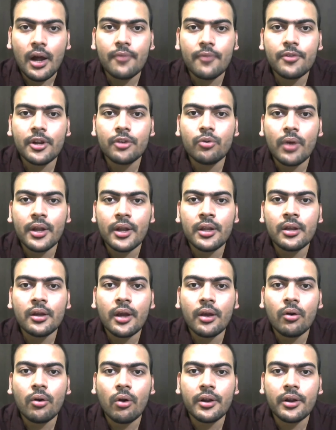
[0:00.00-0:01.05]
After joining,
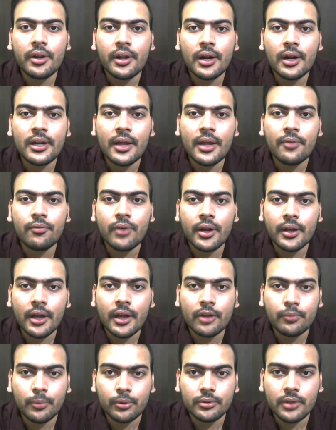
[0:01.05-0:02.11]
I got real-time work
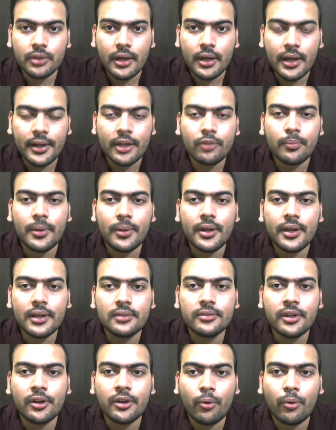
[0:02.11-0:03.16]
exposure and
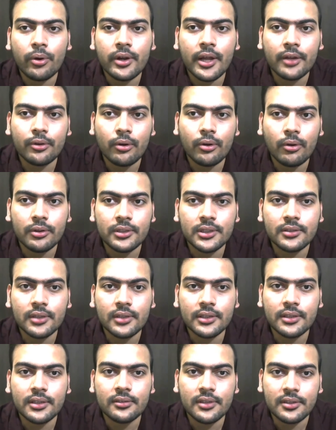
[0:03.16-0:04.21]
experience in core technologies
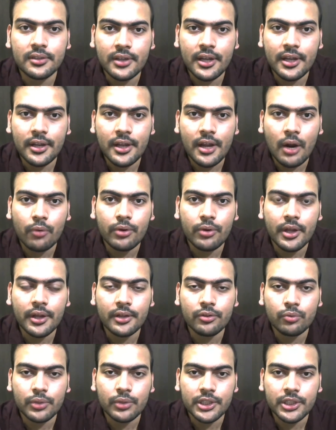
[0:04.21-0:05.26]
such as CCNA, routing
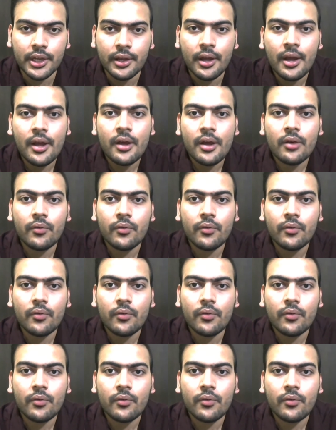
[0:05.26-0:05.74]
and switching,